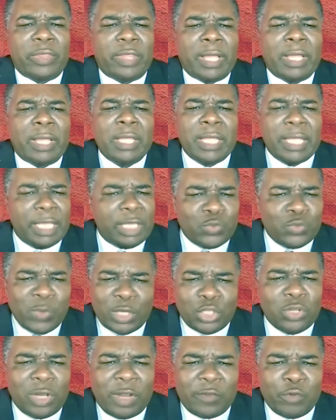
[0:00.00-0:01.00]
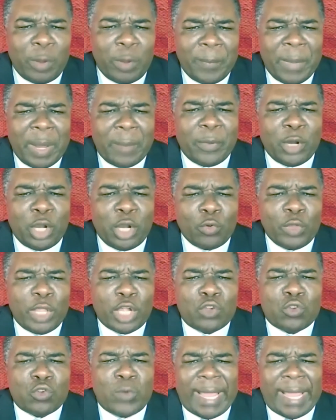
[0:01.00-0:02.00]
That Israel should have remembered how they
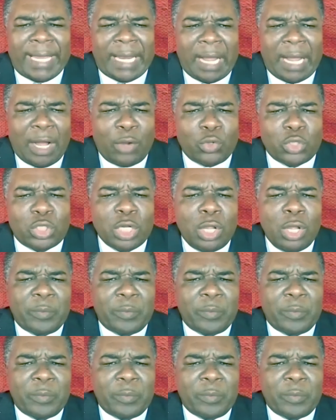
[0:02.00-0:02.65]
cried out